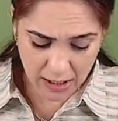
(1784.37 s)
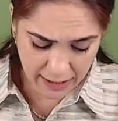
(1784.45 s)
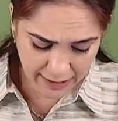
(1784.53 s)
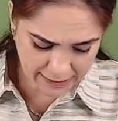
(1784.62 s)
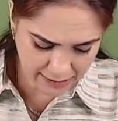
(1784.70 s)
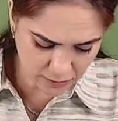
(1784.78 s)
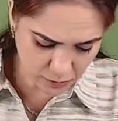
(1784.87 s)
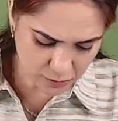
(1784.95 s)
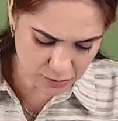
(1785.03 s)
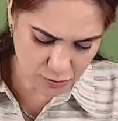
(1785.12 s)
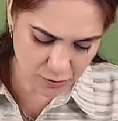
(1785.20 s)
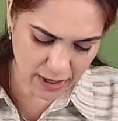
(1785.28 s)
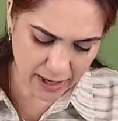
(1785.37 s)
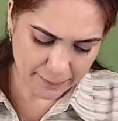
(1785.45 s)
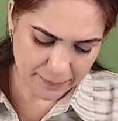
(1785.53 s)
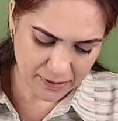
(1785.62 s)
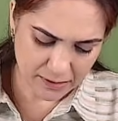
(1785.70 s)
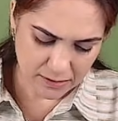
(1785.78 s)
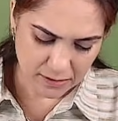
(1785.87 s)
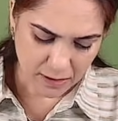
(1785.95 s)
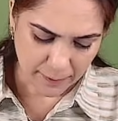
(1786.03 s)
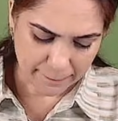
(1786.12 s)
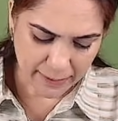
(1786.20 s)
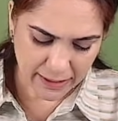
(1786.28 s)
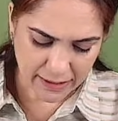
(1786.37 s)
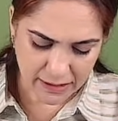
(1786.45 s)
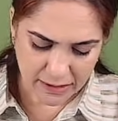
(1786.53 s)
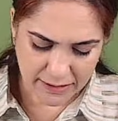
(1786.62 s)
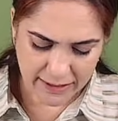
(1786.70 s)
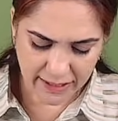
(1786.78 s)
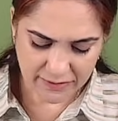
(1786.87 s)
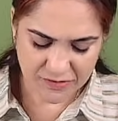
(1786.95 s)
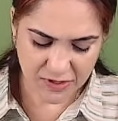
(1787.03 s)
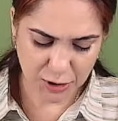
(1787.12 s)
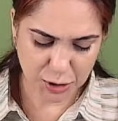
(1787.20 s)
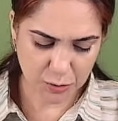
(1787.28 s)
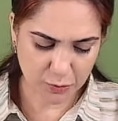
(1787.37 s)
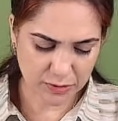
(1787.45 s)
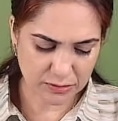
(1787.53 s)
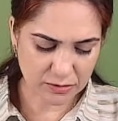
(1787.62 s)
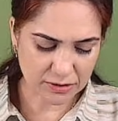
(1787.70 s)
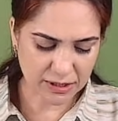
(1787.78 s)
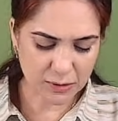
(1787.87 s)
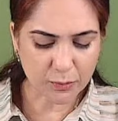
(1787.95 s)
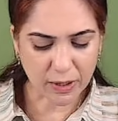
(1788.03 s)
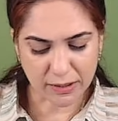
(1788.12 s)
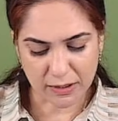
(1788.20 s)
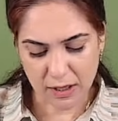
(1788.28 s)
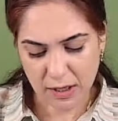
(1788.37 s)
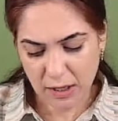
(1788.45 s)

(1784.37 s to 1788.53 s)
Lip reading: It can also happen by death, section 131.